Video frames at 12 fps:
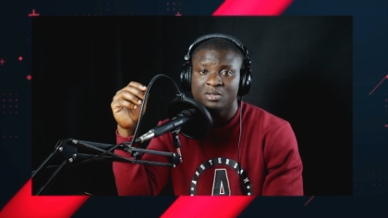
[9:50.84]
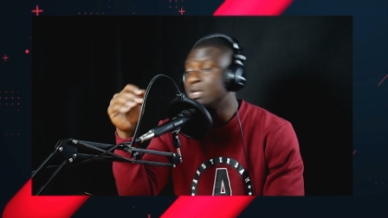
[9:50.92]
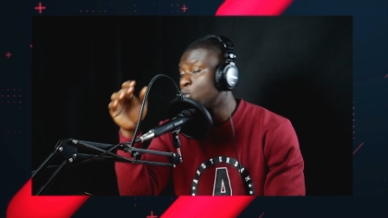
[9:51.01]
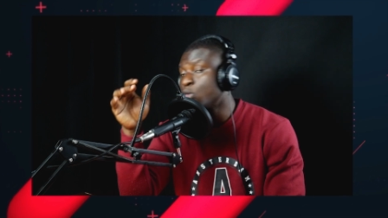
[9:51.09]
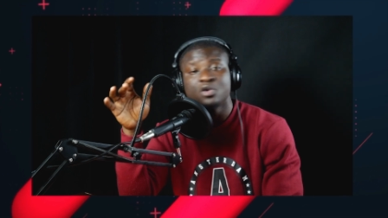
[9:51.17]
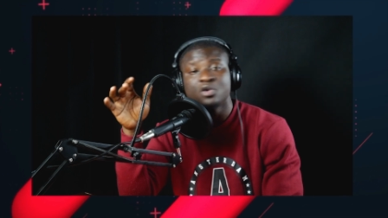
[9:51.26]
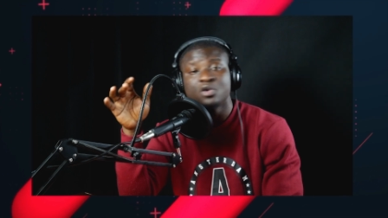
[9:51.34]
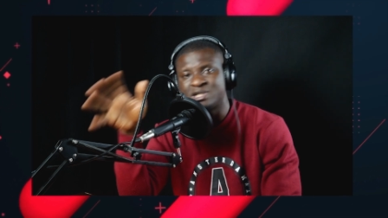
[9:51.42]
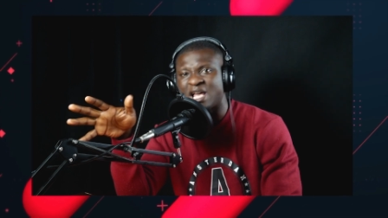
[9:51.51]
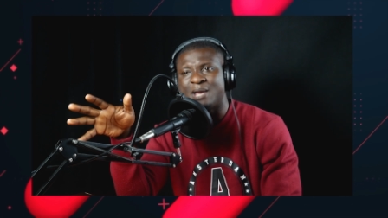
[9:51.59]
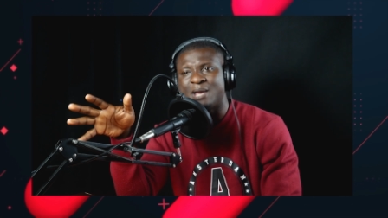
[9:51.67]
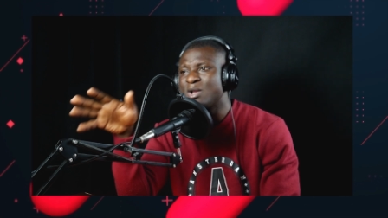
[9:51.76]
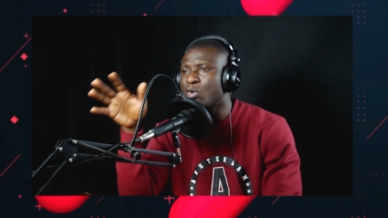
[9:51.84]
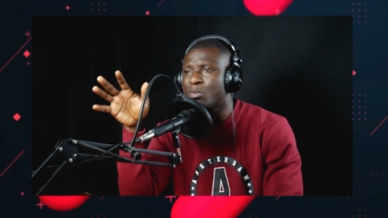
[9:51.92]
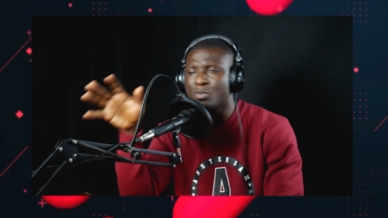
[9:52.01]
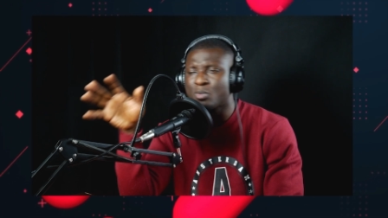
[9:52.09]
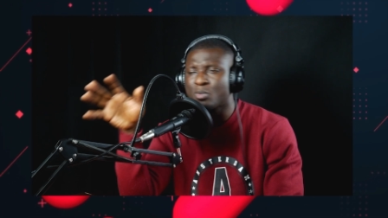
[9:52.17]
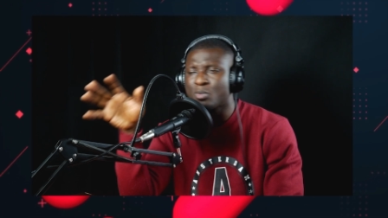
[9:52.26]
They got no time. And
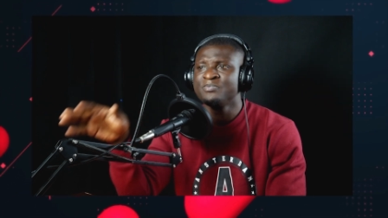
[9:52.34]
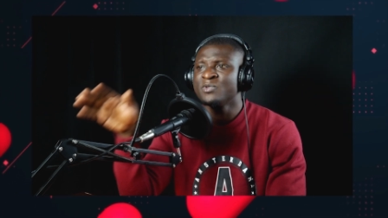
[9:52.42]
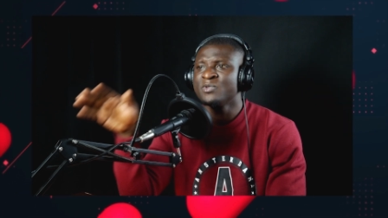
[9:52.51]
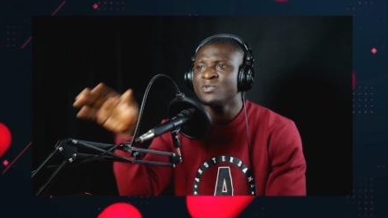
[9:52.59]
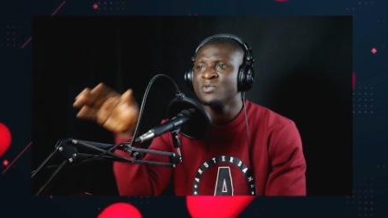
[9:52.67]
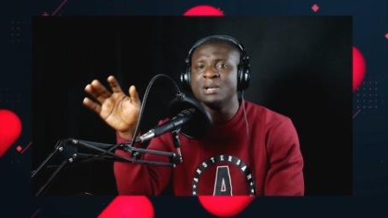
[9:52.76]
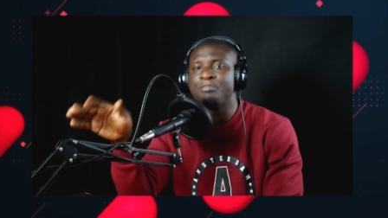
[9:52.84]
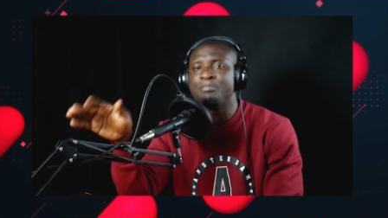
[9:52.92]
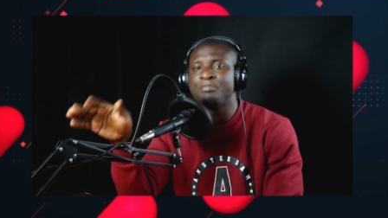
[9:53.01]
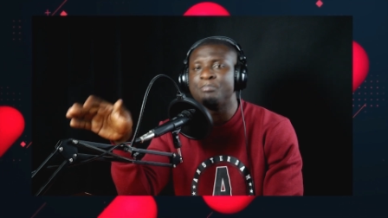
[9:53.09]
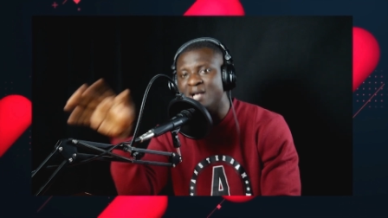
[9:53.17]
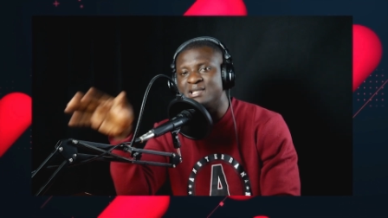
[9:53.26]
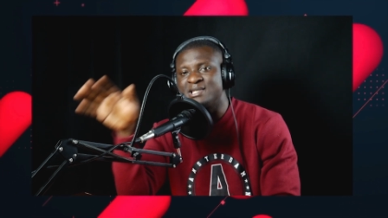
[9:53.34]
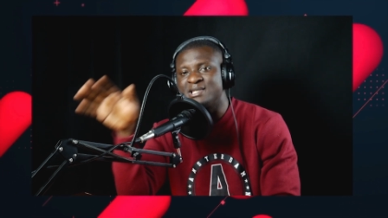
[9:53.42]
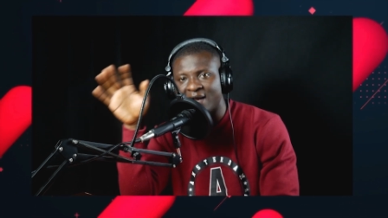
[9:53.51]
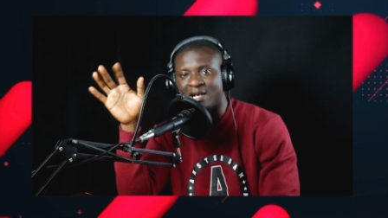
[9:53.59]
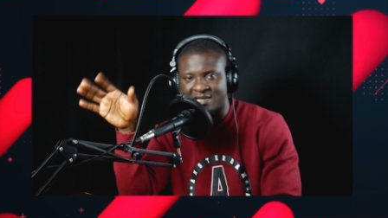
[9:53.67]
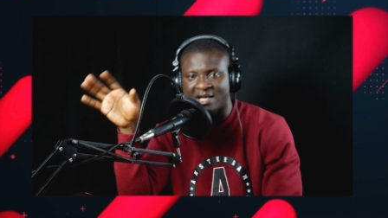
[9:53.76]
I'm no, I'm players,
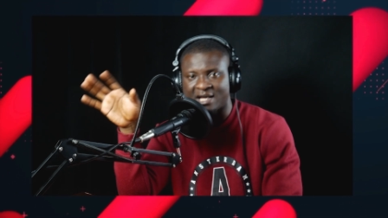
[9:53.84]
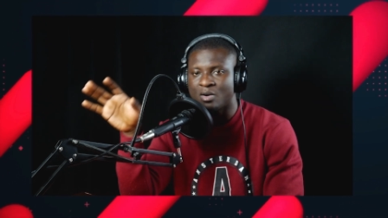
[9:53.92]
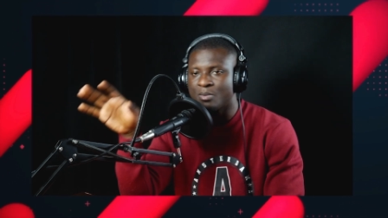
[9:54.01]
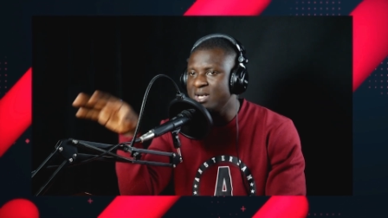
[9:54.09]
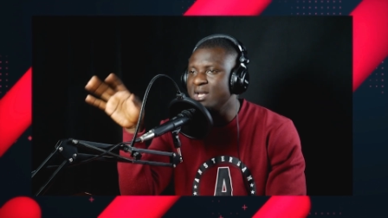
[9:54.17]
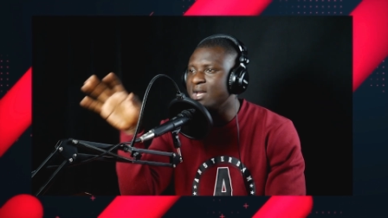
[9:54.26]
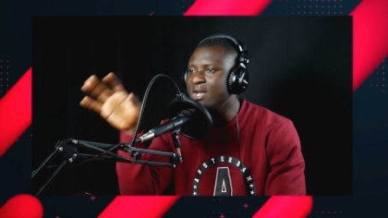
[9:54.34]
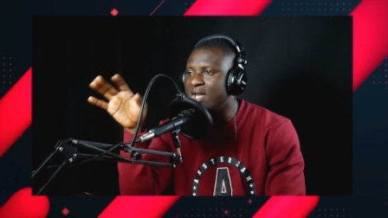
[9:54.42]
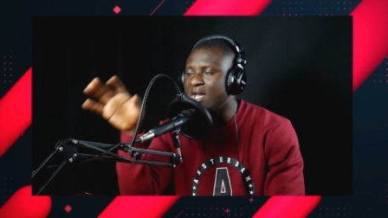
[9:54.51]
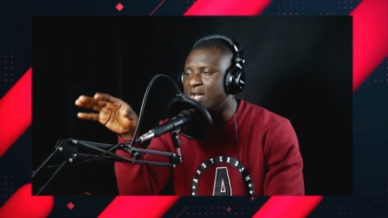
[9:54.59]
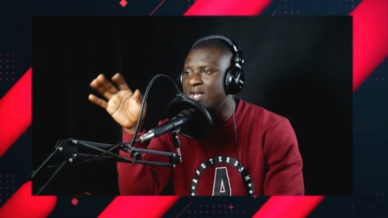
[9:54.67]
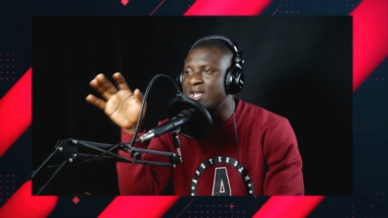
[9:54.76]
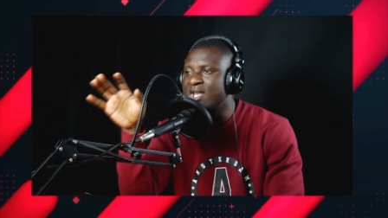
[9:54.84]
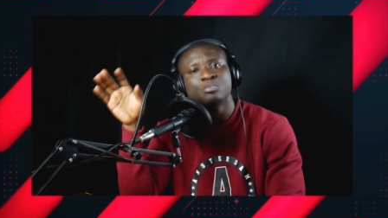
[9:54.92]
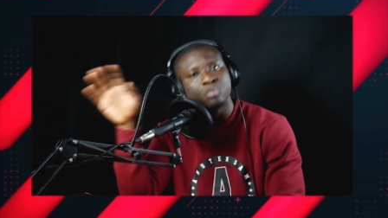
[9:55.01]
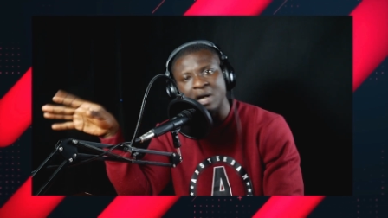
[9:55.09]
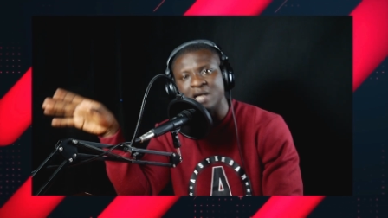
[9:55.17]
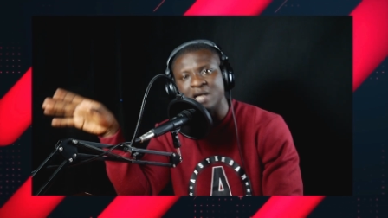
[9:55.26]
Ankasa. I'm a
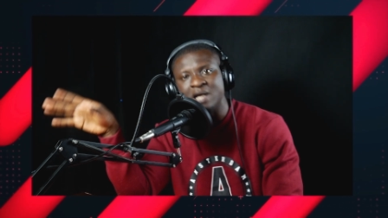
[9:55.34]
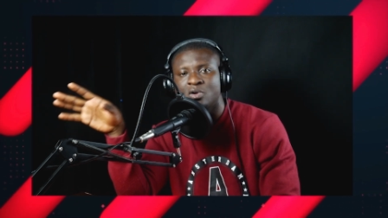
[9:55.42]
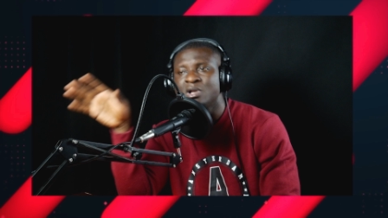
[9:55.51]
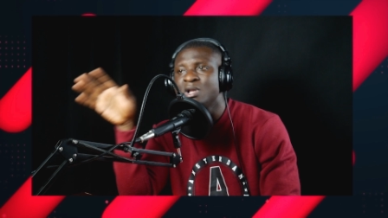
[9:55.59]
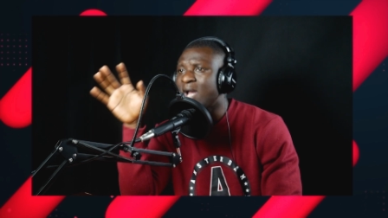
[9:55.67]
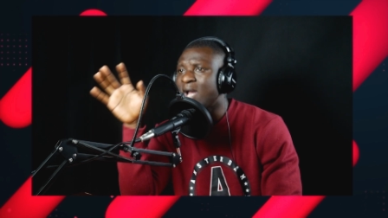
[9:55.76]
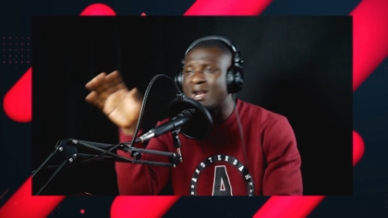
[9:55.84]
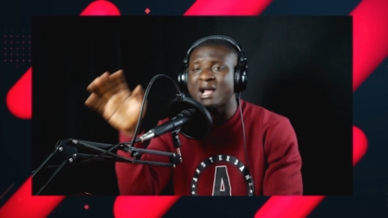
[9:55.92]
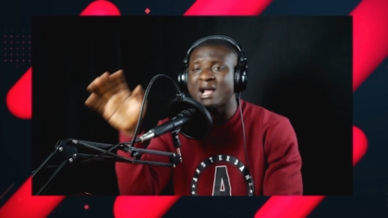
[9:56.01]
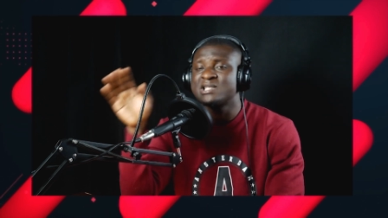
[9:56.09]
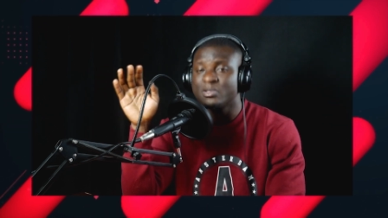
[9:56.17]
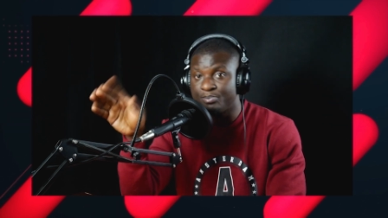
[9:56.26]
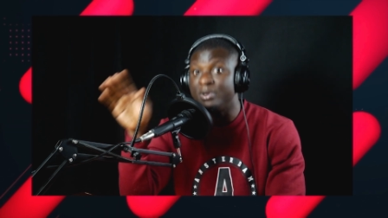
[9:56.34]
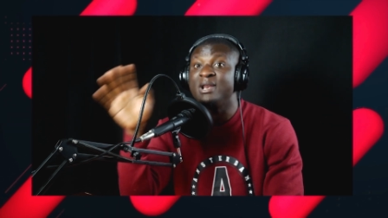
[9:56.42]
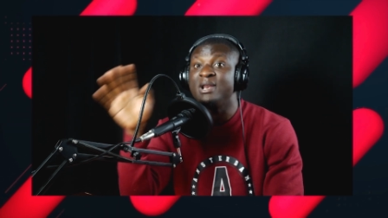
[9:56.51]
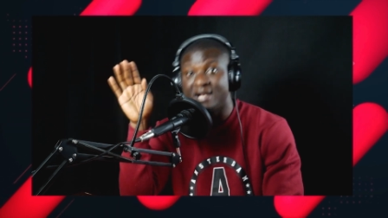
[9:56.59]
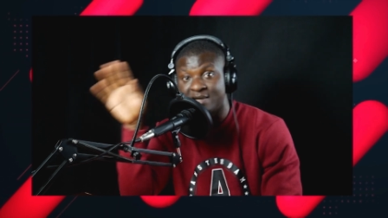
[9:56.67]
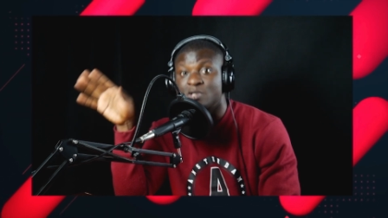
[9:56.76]
game boys, you know, and I say
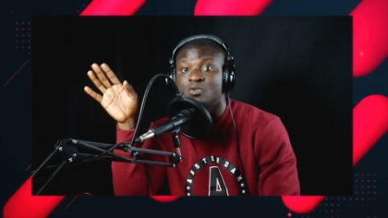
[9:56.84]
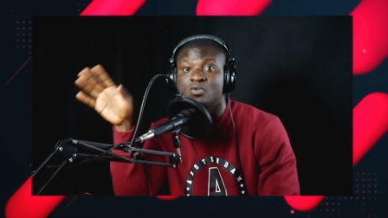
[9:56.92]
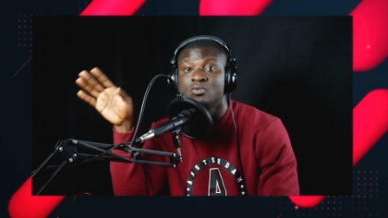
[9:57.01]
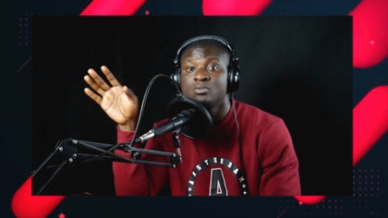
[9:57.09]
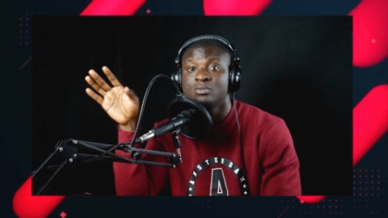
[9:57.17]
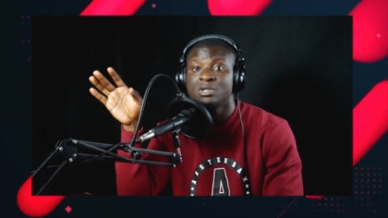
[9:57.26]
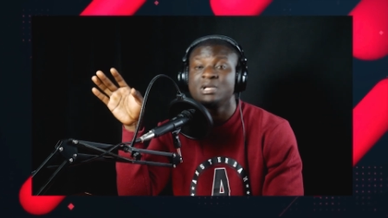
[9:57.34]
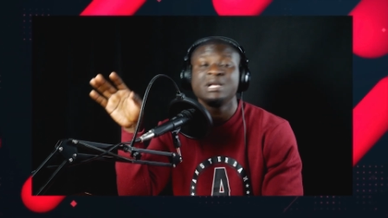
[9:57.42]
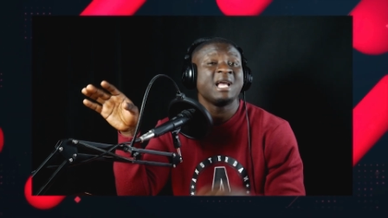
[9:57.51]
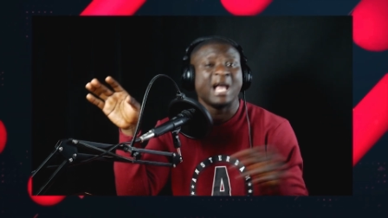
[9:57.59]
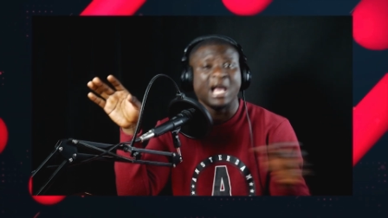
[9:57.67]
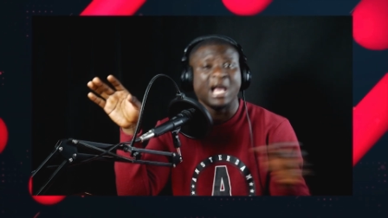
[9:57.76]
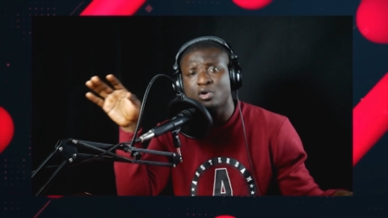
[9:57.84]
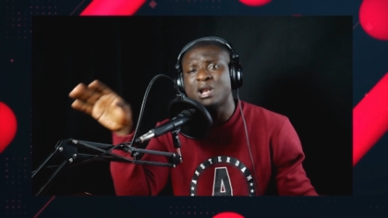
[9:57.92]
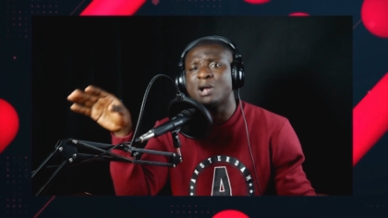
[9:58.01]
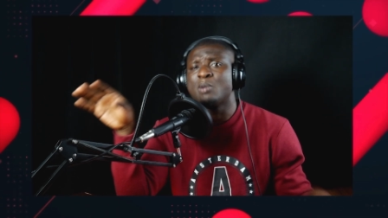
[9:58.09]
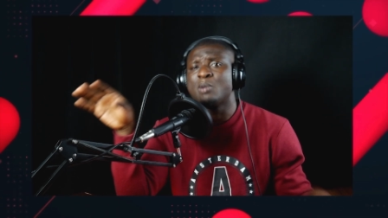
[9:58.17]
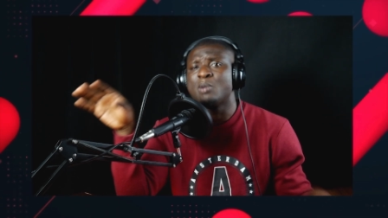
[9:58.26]
players, you know.
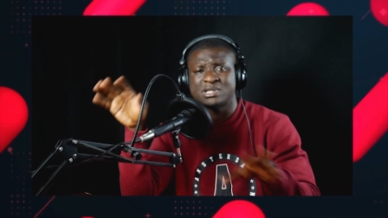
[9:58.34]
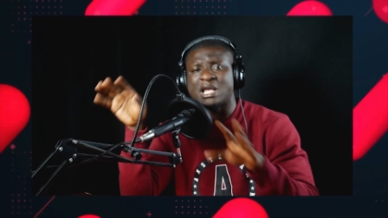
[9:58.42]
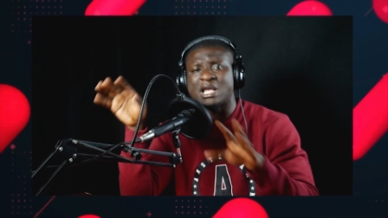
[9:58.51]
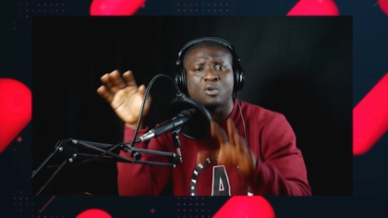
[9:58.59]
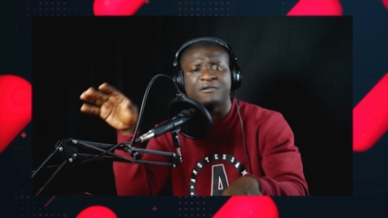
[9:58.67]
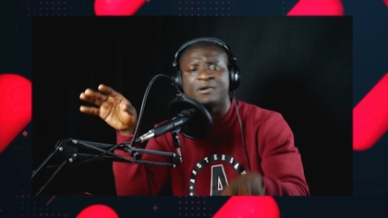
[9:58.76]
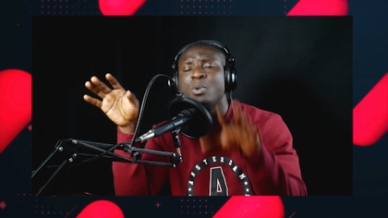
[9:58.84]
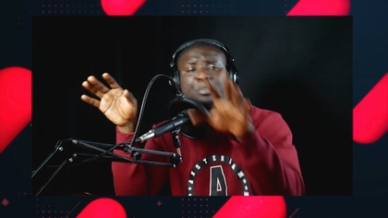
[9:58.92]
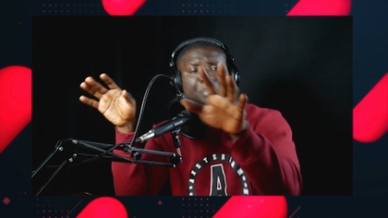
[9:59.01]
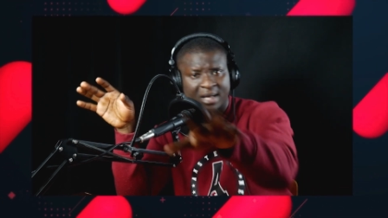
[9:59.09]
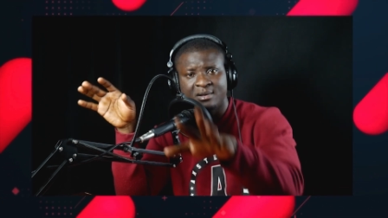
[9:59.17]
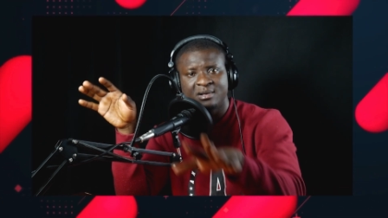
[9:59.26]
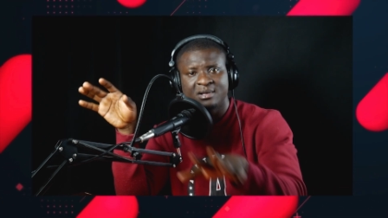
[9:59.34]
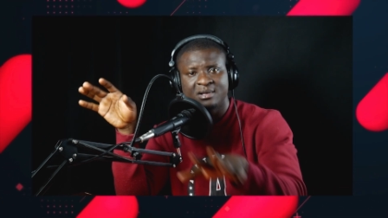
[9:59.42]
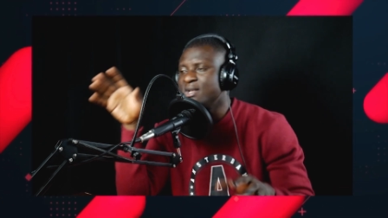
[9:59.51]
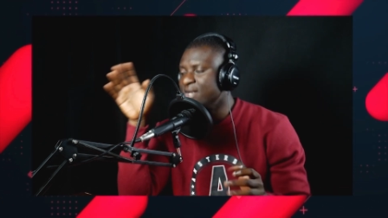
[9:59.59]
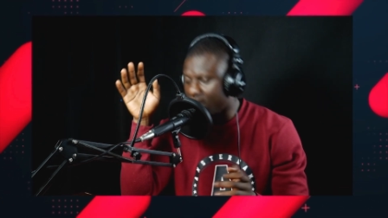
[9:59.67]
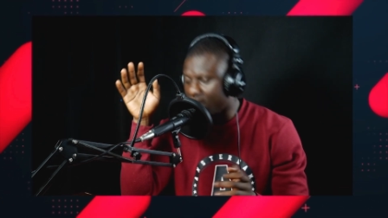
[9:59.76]
eno na mo sa nkofo mo pe
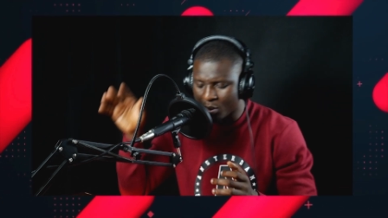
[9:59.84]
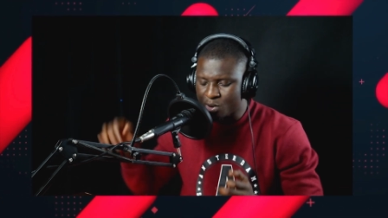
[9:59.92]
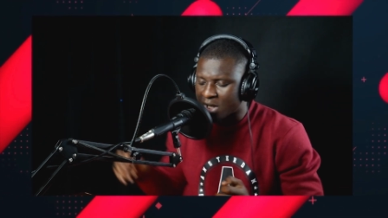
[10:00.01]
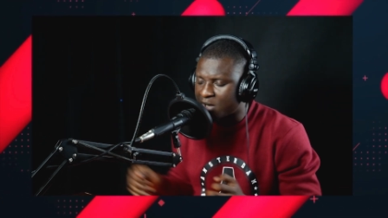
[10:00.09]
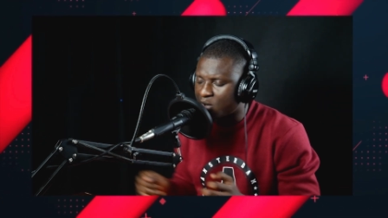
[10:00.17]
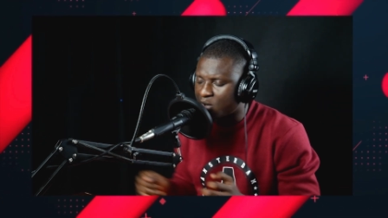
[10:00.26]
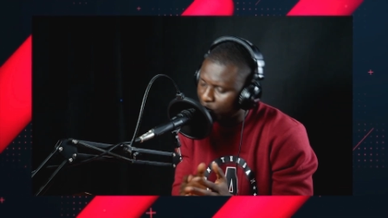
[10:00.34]
na ewu de ne